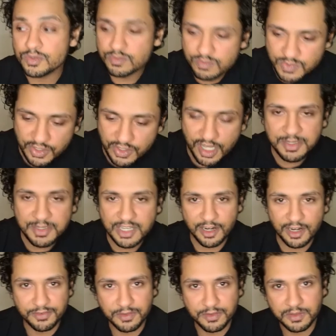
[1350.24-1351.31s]
so you got to be
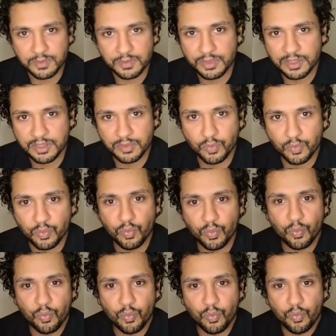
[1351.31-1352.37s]
careful with
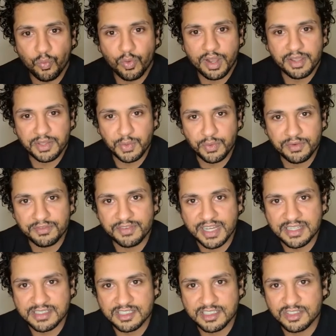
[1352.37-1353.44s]
what you
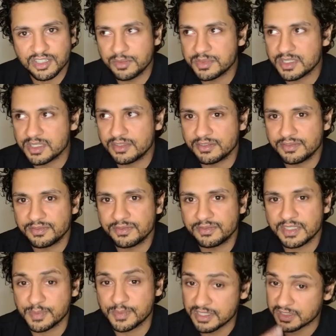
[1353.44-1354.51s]
invest in terms of,
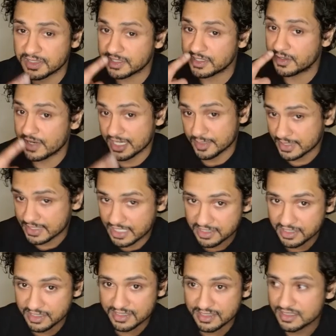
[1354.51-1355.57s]
especially your
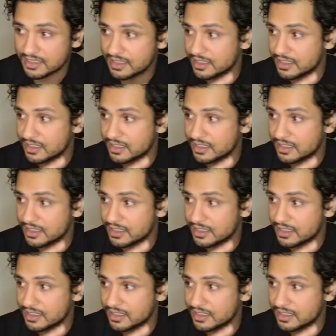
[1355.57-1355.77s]
expectations.